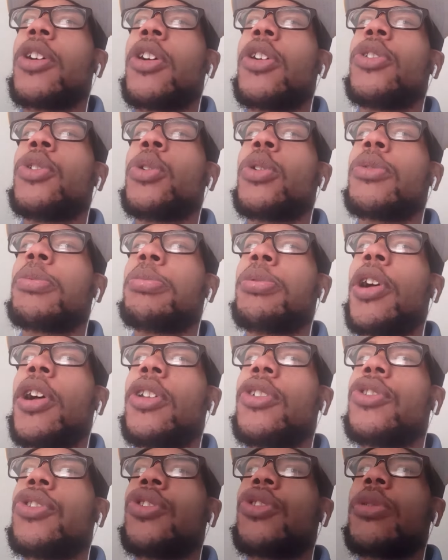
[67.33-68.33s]
on North
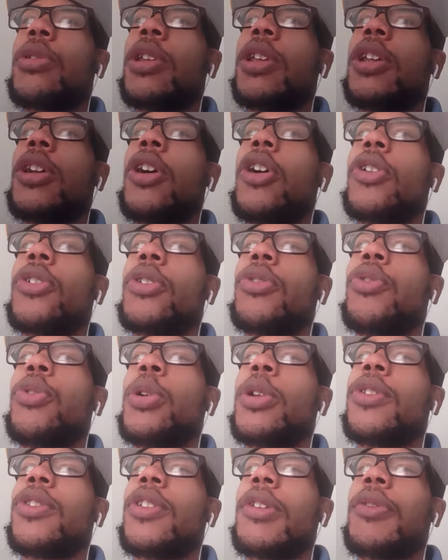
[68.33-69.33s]
Broad Street on the
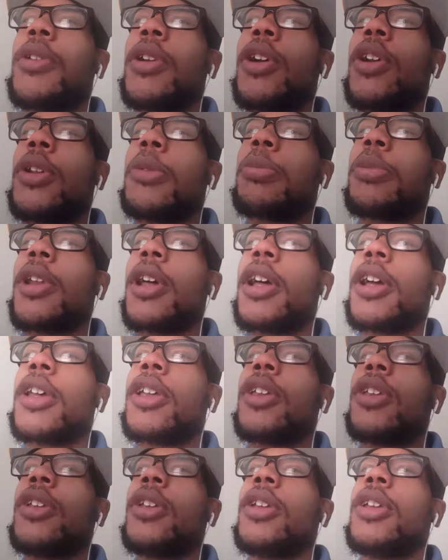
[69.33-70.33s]
4700
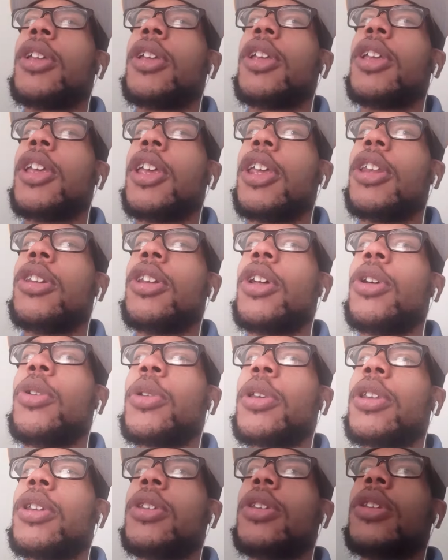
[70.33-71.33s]
block in
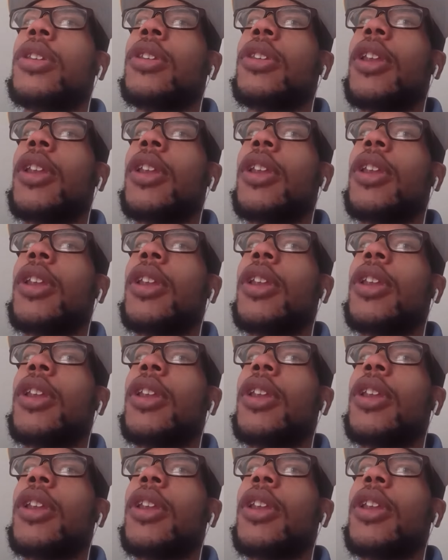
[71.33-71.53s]
Logan.